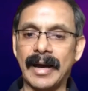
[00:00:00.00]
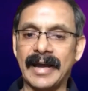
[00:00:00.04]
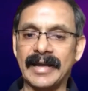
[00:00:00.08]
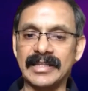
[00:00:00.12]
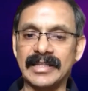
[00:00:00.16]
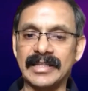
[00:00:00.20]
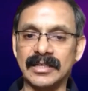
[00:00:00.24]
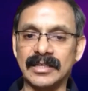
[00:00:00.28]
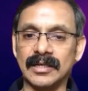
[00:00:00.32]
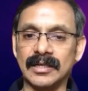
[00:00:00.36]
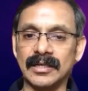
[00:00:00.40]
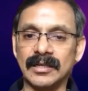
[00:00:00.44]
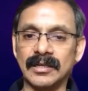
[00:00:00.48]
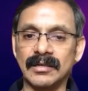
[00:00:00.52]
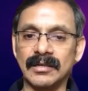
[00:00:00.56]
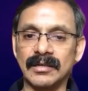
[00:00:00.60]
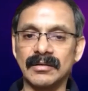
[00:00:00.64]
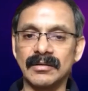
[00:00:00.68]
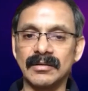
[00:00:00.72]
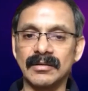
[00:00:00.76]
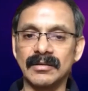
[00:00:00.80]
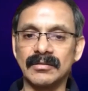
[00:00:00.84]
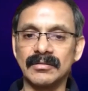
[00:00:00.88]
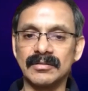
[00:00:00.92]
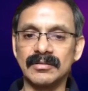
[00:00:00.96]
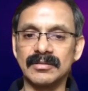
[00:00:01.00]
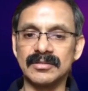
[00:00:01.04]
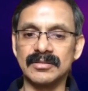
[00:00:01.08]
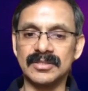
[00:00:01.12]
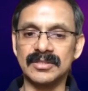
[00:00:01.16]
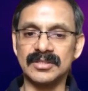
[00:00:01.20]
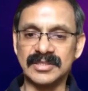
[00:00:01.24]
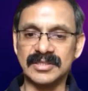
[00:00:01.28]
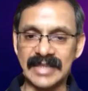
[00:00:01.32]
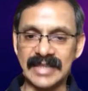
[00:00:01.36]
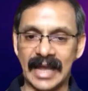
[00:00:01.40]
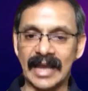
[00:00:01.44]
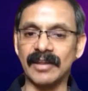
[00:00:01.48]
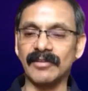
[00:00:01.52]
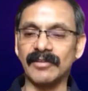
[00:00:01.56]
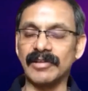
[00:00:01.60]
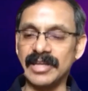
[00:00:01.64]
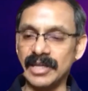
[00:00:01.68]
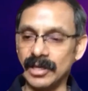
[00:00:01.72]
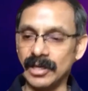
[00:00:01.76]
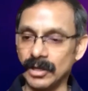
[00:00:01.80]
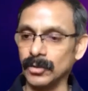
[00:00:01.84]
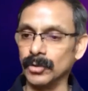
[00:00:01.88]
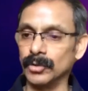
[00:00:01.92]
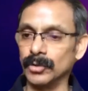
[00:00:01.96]
the salary
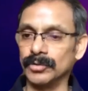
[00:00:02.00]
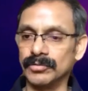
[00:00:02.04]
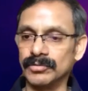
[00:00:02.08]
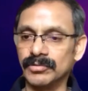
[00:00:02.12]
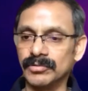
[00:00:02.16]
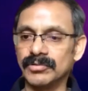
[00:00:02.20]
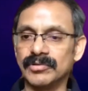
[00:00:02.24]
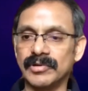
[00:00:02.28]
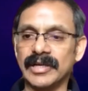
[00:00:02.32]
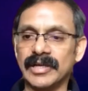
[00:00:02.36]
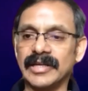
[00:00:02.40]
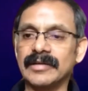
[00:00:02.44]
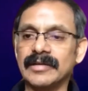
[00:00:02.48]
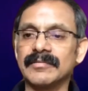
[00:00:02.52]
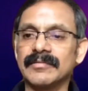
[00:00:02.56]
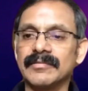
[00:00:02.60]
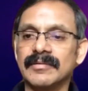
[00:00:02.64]
alone, right?